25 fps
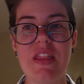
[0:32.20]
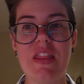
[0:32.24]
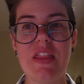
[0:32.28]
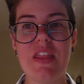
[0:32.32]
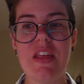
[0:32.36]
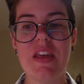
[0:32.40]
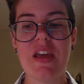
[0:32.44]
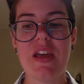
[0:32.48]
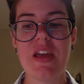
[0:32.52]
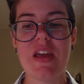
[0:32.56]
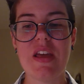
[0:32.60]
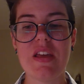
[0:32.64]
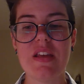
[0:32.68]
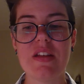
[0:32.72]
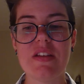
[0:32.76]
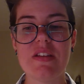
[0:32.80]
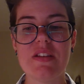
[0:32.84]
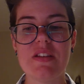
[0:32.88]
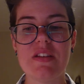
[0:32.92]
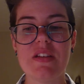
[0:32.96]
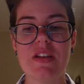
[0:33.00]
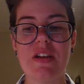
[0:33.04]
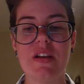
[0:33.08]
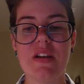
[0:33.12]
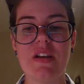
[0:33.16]
That
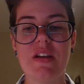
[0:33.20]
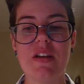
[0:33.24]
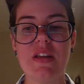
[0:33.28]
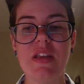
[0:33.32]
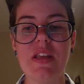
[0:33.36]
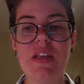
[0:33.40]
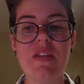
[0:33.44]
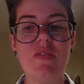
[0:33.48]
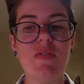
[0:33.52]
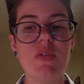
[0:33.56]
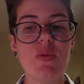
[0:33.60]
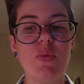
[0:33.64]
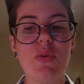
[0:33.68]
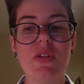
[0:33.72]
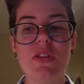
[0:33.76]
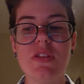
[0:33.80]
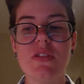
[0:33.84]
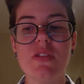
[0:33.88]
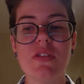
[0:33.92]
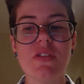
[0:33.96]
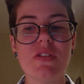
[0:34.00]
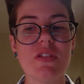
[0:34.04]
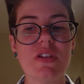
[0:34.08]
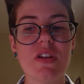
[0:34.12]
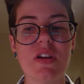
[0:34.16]
even with
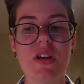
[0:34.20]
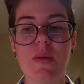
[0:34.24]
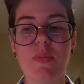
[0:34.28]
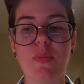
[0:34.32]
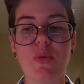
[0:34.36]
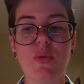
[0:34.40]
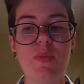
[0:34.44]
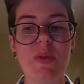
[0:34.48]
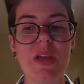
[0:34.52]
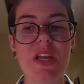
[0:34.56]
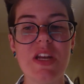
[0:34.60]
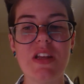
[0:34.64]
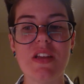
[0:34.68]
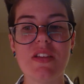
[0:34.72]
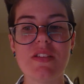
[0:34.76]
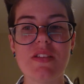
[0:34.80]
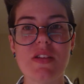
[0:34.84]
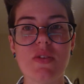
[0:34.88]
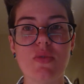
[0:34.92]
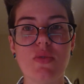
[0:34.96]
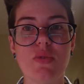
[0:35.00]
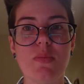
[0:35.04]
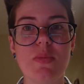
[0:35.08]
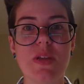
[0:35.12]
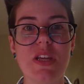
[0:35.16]
just a couple meetings,
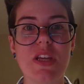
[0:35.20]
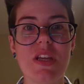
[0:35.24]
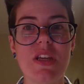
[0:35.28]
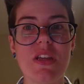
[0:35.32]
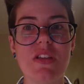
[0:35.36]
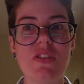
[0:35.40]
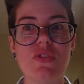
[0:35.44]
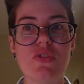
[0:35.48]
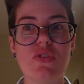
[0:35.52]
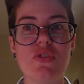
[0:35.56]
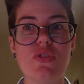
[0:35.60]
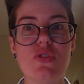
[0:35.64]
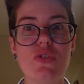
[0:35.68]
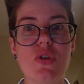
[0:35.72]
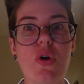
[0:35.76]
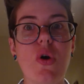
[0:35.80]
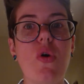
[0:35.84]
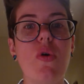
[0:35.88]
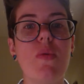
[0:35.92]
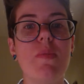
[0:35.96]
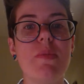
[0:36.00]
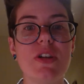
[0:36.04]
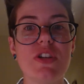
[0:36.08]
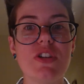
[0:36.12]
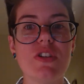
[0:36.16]
there would be
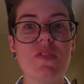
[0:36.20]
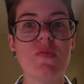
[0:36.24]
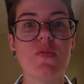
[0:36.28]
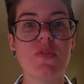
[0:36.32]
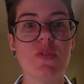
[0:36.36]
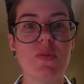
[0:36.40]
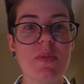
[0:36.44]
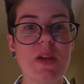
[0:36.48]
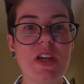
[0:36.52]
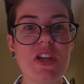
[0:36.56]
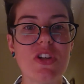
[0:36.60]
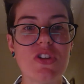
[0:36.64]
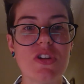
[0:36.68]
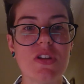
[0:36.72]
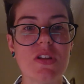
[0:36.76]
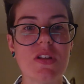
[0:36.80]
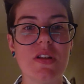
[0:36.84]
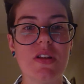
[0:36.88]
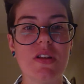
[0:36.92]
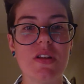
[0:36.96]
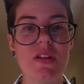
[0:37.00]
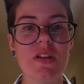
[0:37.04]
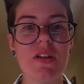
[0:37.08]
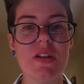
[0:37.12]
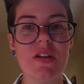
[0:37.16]
so much
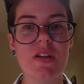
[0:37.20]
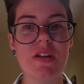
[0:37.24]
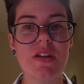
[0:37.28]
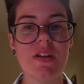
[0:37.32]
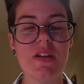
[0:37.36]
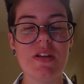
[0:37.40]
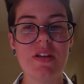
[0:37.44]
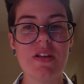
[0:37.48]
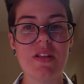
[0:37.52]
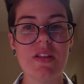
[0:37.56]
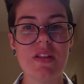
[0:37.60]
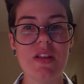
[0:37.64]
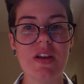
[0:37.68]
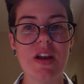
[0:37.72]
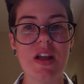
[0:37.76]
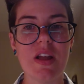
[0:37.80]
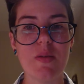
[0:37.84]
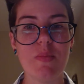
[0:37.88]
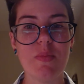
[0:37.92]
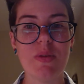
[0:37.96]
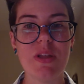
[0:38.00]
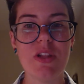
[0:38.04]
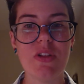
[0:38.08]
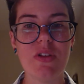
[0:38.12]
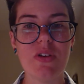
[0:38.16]
information that
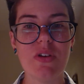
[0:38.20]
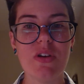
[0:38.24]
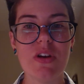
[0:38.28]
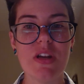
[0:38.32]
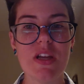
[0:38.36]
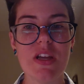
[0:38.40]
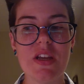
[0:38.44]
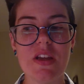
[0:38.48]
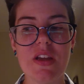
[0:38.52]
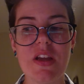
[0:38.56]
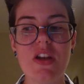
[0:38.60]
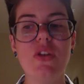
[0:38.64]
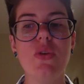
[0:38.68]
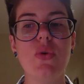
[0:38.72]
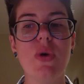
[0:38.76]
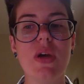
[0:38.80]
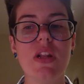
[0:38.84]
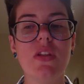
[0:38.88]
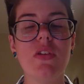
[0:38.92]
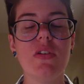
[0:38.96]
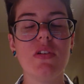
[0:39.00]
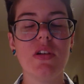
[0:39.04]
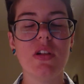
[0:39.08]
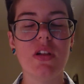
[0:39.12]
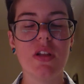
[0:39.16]
I'd be learning. I knew I'd
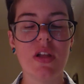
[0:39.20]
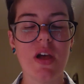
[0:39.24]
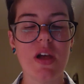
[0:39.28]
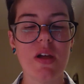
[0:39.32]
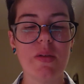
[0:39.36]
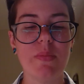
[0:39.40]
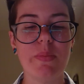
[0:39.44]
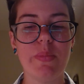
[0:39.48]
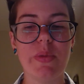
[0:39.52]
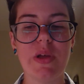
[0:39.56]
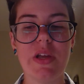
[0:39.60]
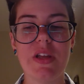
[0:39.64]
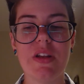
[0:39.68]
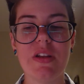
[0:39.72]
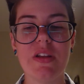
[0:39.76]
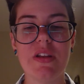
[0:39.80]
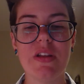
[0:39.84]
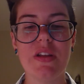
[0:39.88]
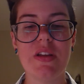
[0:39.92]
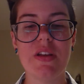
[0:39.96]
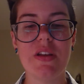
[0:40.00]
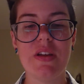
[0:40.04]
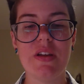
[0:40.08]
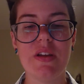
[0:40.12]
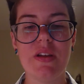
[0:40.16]
learn a lot, but
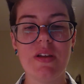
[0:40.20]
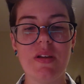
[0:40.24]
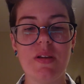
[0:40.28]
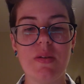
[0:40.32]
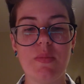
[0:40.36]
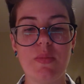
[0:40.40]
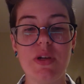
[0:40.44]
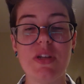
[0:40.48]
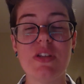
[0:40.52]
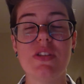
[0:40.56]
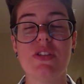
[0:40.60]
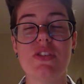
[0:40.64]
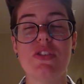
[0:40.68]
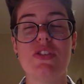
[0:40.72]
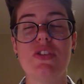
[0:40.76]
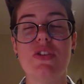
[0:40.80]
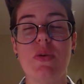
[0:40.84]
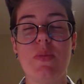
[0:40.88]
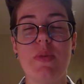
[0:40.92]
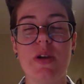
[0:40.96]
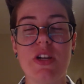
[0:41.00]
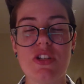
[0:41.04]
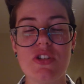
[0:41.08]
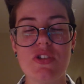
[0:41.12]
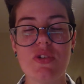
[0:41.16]
it's so
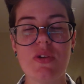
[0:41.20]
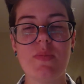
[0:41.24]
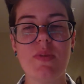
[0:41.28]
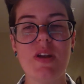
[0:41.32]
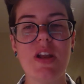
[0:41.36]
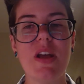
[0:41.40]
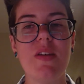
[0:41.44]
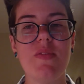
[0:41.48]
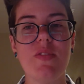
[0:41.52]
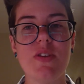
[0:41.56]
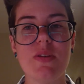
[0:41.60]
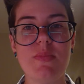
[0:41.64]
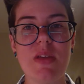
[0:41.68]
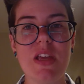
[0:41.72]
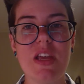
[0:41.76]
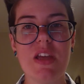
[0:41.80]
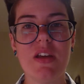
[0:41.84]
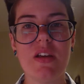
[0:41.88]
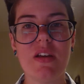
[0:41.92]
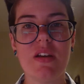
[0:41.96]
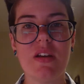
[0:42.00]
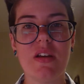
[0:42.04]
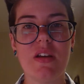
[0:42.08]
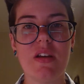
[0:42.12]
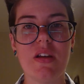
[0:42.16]
much. So I'm gonna have to
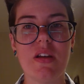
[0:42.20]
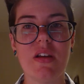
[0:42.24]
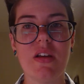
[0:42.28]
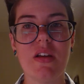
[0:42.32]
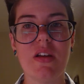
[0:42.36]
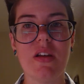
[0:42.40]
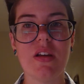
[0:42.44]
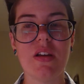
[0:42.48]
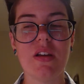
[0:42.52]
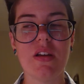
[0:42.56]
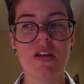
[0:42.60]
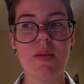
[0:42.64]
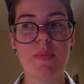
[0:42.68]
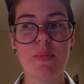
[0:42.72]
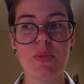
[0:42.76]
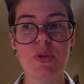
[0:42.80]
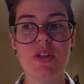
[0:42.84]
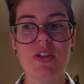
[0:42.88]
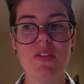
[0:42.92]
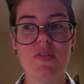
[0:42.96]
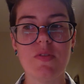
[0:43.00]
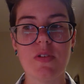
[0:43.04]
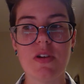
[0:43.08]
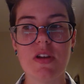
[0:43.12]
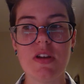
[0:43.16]
make a couple
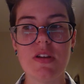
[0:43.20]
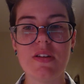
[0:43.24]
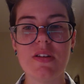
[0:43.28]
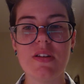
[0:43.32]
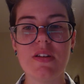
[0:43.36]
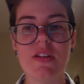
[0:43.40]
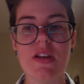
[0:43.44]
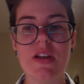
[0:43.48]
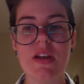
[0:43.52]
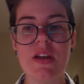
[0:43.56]
different